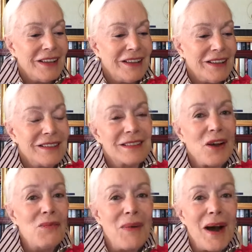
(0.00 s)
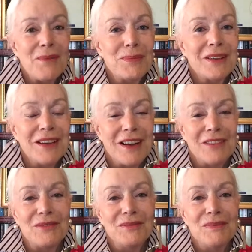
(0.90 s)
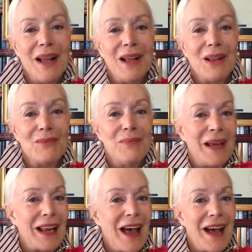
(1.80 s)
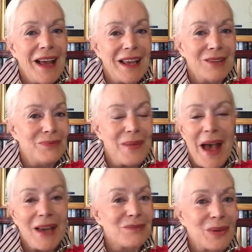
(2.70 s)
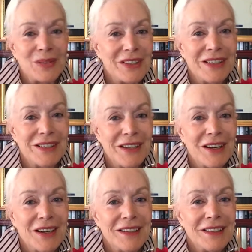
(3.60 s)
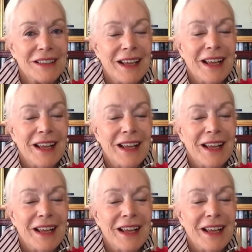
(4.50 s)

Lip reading: the soap opera of Mel Belli and Pat Moulton.